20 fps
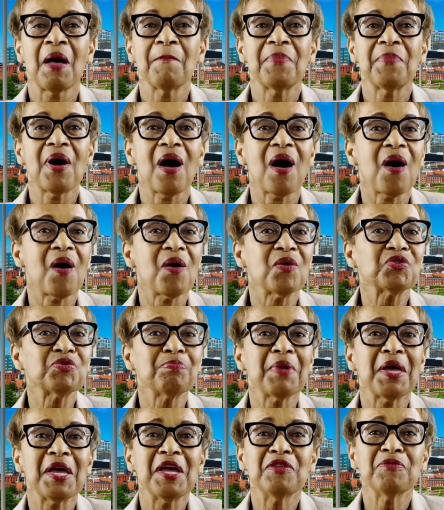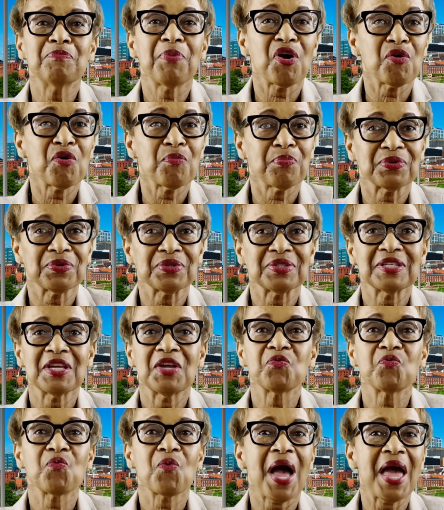Paul's main purpose
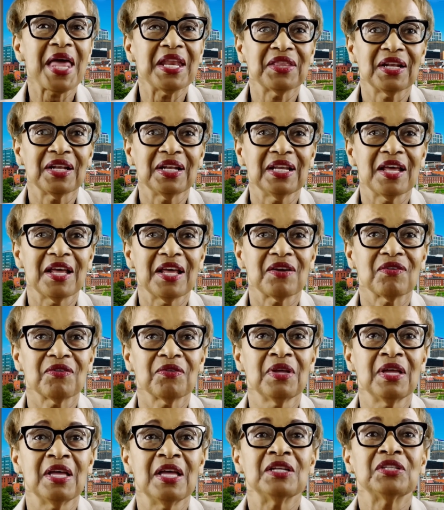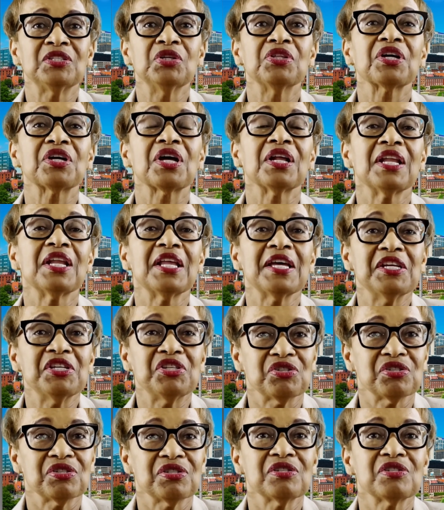in writing the letter to the
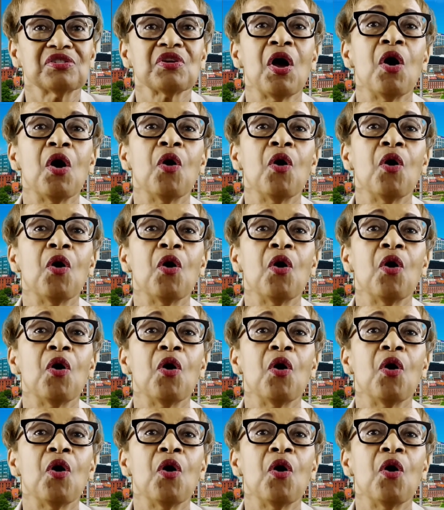Galatians